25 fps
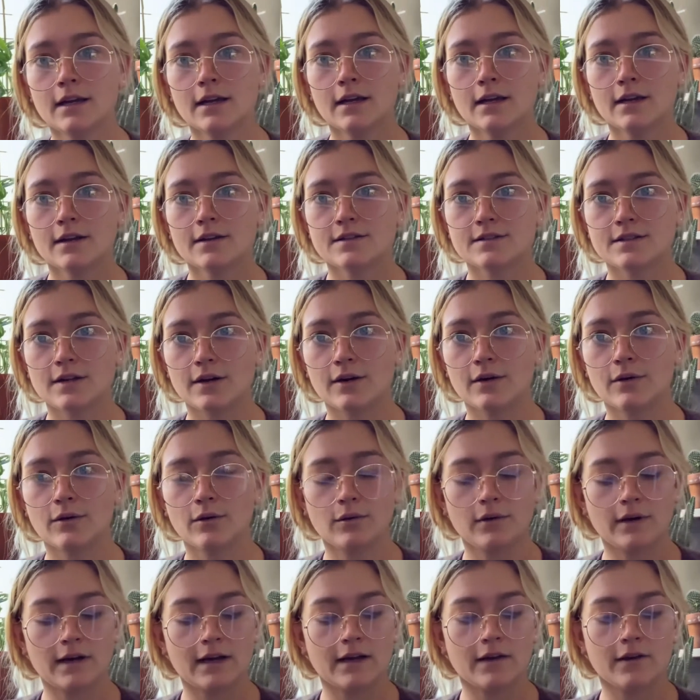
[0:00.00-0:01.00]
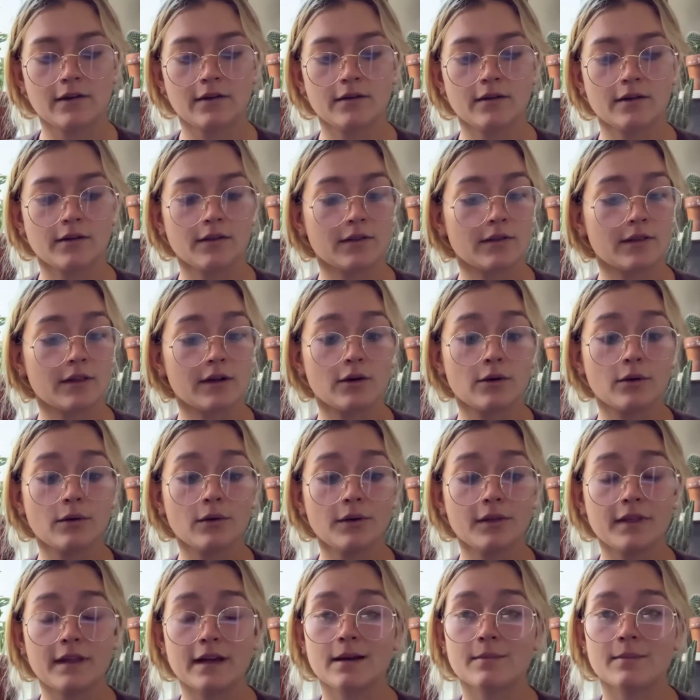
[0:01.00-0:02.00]
So the cool
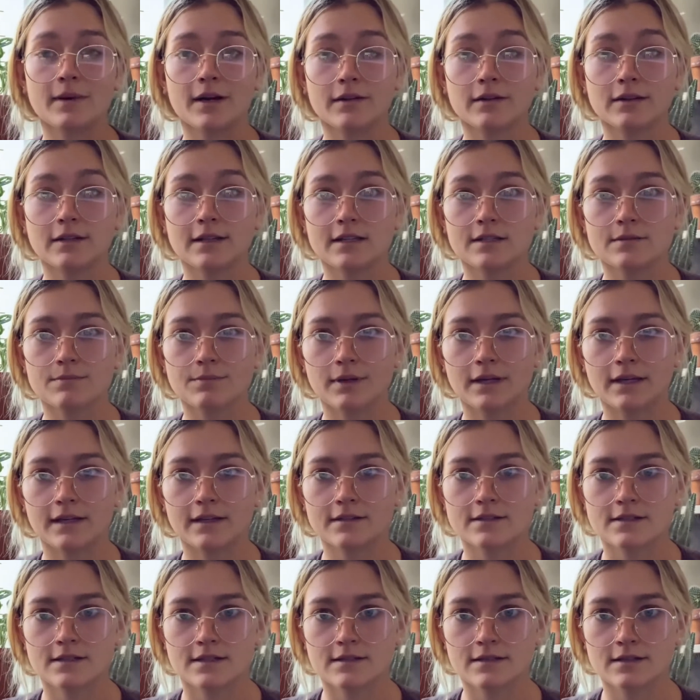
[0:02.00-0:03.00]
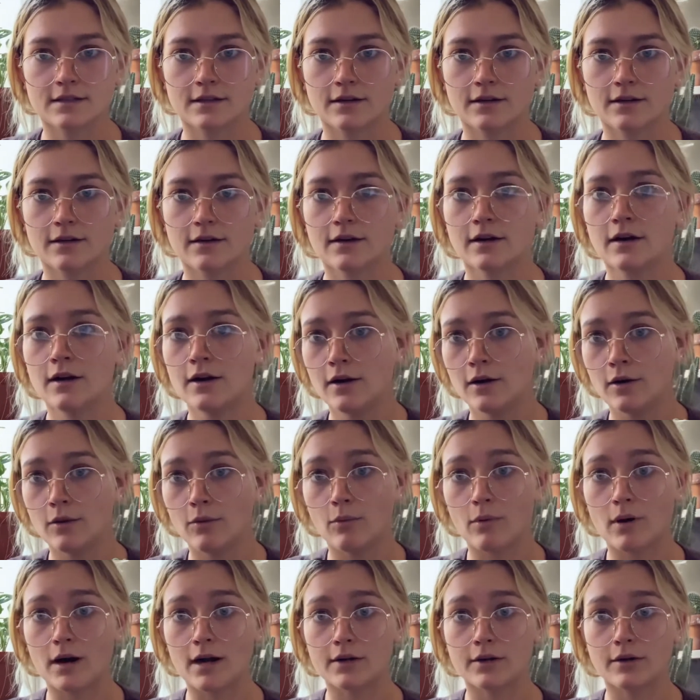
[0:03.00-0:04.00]
thing about these plants is they're
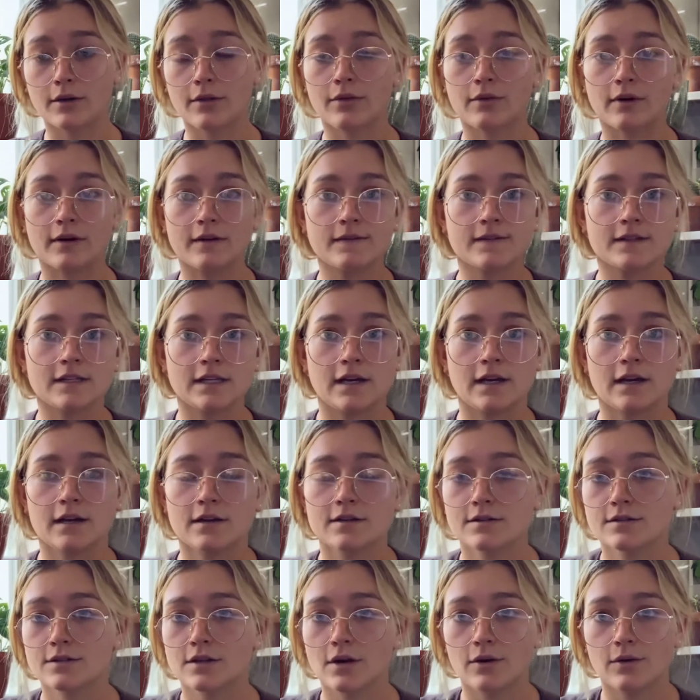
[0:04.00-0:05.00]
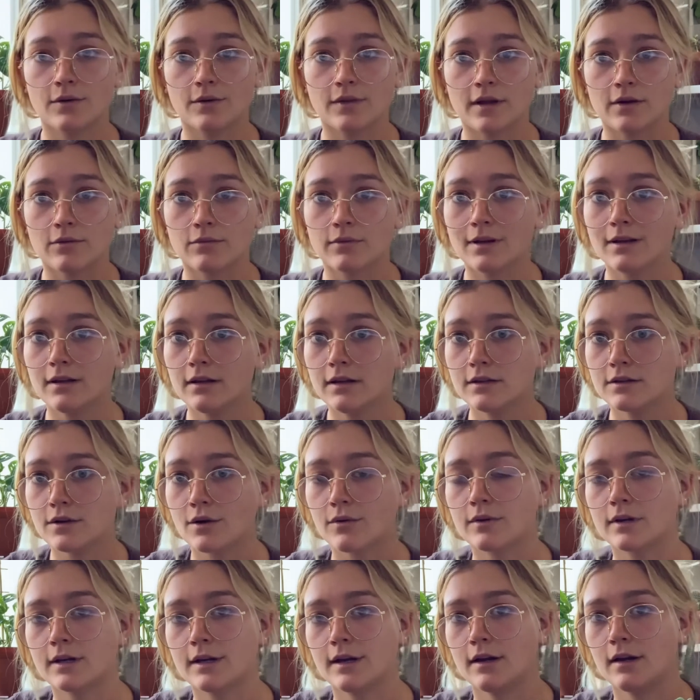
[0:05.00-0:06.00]
water thrifty, so they really
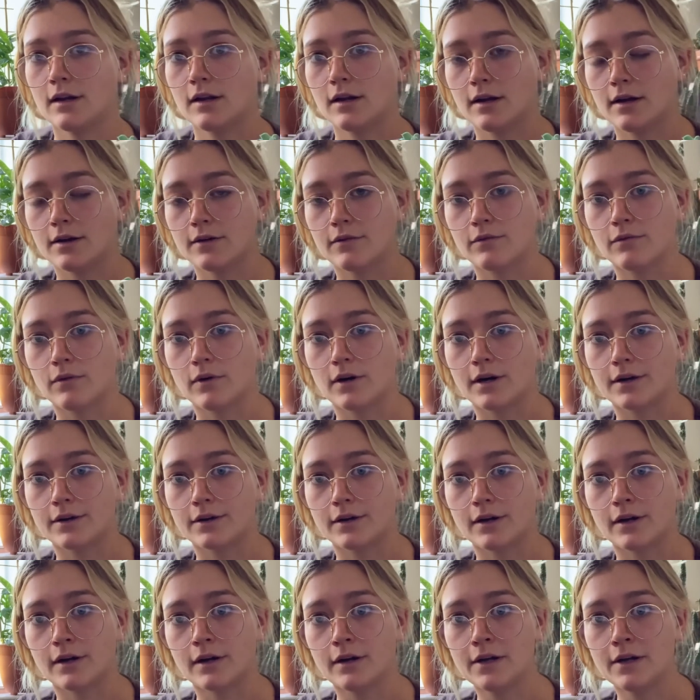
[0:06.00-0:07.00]
don't need a lot of water.